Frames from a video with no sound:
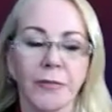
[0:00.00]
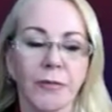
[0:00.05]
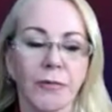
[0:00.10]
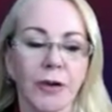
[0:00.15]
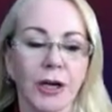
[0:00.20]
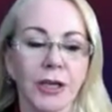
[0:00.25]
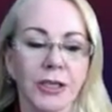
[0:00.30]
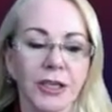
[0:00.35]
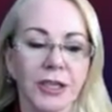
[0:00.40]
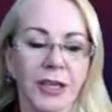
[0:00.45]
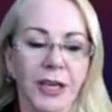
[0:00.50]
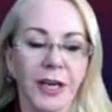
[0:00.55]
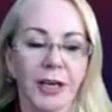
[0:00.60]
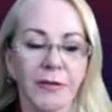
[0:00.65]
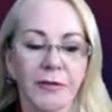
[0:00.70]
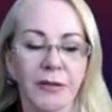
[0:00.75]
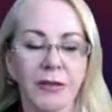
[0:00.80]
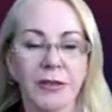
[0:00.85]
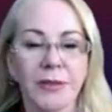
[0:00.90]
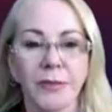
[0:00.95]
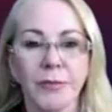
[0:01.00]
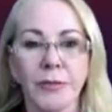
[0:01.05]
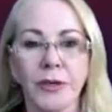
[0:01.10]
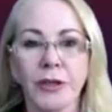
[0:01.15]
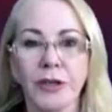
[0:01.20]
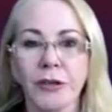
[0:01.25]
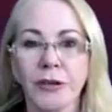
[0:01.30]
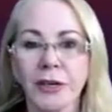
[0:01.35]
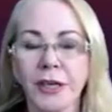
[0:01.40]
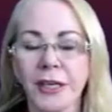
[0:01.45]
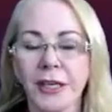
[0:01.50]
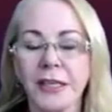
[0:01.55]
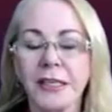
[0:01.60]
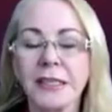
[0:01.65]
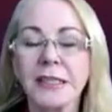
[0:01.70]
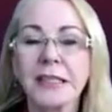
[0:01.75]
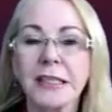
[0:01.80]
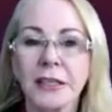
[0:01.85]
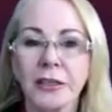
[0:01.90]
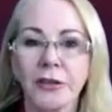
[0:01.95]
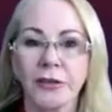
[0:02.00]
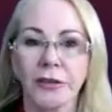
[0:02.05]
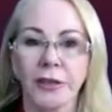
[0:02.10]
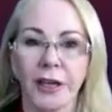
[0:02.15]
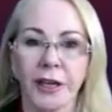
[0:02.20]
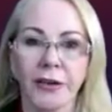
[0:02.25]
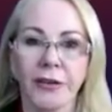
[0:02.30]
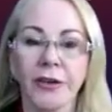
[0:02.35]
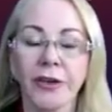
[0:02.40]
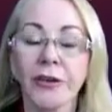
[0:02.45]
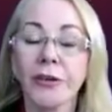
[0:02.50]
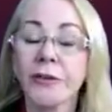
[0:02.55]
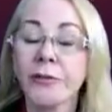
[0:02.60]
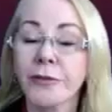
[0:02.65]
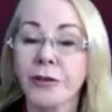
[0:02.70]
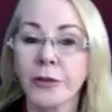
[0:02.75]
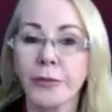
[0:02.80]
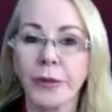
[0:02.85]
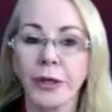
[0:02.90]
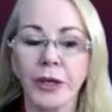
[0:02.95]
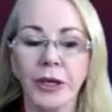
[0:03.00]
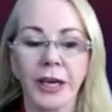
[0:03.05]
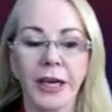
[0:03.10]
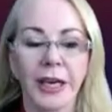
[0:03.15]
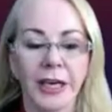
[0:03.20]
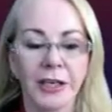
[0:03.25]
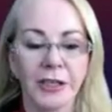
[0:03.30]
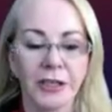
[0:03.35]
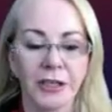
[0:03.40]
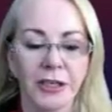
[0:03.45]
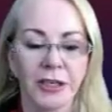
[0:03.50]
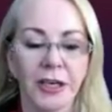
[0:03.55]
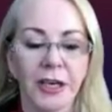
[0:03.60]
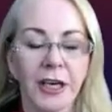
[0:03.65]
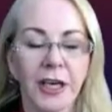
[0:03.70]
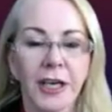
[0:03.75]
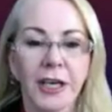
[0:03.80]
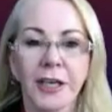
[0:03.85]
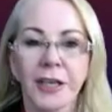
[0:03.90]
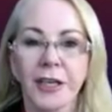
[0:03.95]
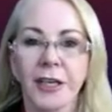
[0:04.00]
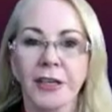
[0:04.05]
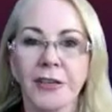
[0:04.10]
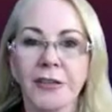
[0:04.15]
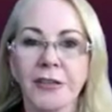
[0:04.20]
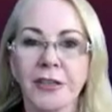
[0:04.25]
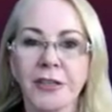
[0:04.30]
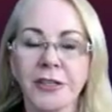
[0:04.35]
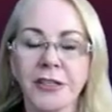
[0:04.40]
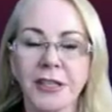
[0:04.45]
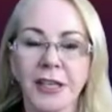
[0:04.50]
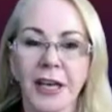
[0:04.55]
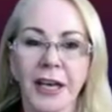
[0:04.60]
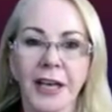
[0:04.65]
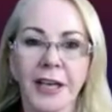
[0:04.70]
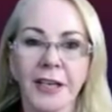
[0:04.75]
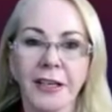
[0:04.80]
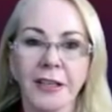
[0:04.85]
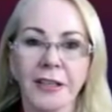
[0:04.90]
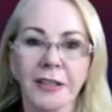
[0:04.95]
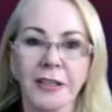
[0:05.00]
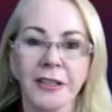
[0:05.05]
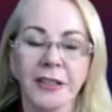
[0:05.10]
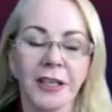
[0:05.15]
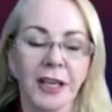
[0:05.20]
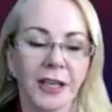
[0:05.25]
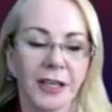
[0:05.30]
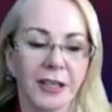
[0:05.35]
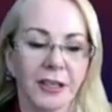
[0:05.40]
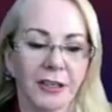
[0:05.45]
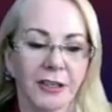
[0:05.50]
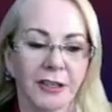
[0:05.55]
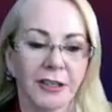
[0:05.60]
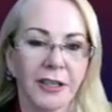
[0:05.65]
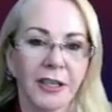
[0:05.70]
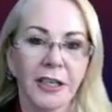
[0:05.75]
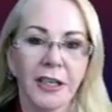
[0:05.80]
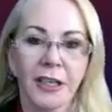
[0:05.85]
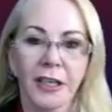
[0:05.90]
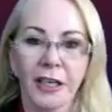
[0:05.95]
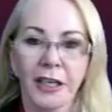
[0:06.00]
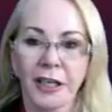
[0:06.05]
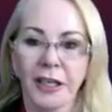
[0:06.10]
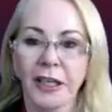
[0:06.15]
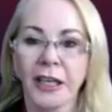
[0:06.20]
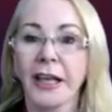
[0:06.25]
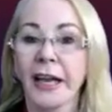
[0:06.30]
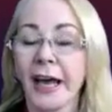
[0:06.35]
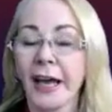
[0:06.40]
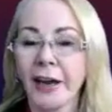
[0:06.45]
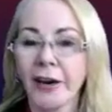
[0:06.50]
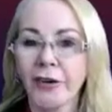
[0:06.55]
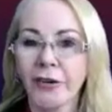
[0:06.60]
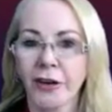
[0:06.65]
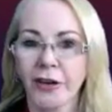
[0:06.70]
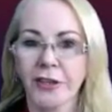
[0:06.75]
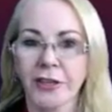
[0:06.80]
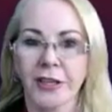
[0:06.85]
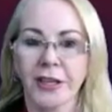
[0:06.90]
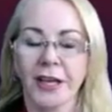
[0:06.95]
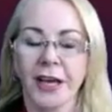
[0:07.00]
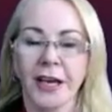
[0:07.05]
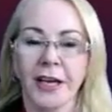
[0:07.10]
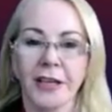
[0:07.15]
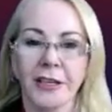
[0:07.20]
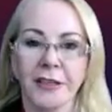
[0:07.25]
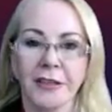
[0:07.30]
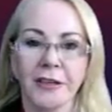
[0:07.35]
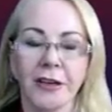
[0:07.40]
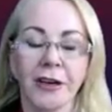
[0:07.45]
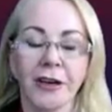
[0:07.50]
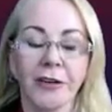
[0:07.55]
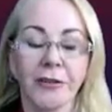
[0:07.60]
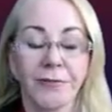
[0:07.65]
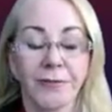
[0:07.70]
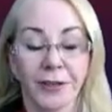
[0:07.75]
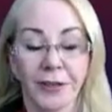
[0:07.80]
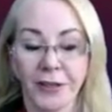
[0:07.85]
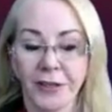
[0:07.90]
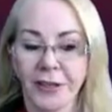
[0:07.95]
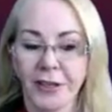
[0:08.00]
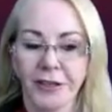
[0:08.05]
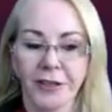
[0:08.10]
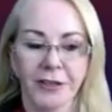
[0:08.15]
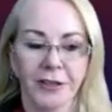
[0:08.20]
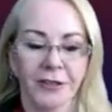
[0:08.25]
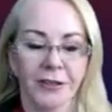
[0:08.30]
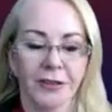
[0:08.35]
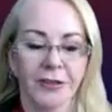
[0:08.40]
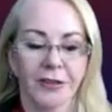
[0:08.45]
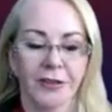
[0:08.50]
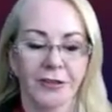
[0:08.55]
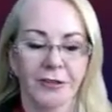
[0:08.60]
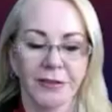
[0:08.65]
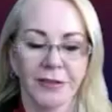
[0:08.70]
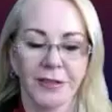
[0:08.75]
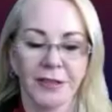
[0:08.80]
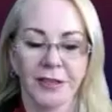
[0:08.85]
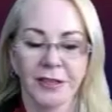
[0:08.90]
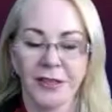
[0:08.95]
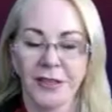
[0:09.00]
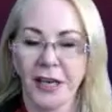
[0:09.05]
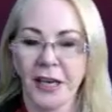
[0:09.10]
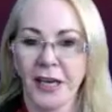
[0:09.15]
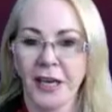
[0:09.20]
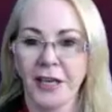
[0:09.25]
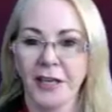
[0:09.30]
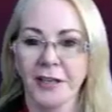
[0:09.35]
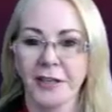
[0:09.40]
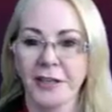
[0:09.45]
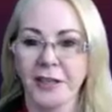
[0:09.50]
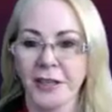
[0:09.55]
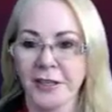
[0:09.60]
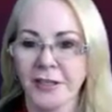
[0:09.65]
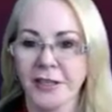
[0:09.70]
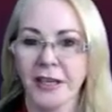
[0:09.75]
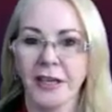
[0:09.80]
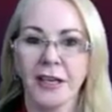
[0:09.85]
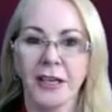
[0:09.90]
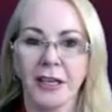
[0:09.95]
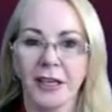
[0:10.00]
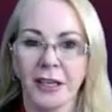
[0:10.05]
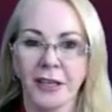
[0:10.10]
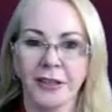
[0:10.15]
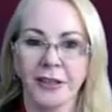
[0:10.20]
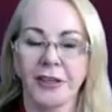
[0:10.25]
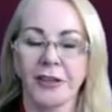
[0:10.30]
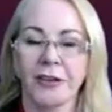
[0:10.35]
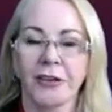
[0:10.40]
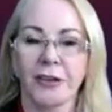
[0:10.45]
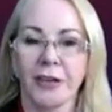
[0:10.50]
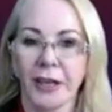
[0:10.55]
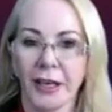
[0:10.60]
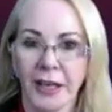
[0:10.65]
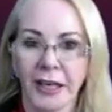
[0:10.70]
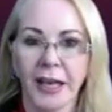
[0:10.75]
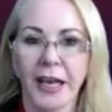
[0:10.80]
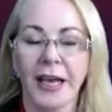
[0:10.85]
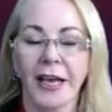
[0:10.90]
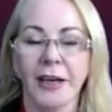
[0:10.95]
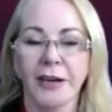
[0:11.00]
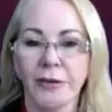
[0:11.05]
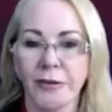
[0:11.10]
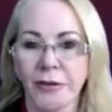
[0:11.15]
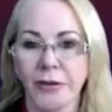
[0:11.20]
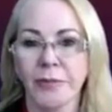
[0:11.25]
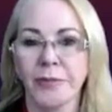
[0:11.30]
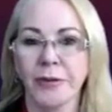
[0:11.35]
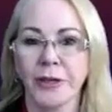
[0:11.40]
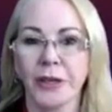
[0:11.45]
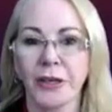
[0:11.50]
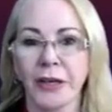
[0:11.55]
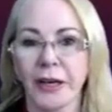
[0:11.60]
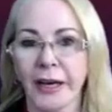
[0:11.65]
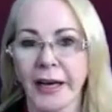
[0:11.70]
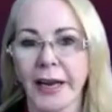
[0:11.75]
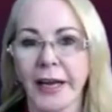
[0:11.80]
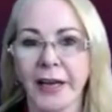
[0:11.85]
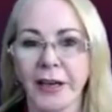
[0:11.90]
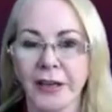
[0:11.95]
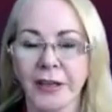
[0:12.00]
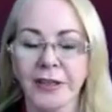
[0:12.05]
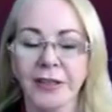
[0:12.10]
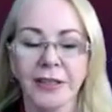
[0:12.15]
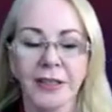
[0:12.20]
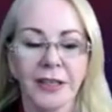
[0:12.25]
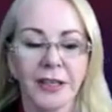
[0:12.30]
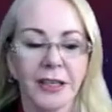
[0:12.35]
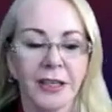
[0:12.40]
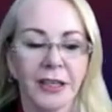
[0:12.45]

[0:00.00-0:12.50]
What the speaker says: watch that because Mercury is in your area of communication. Now, just to add another layer onto that, and often, you know, as I say, there's a layer upon layer,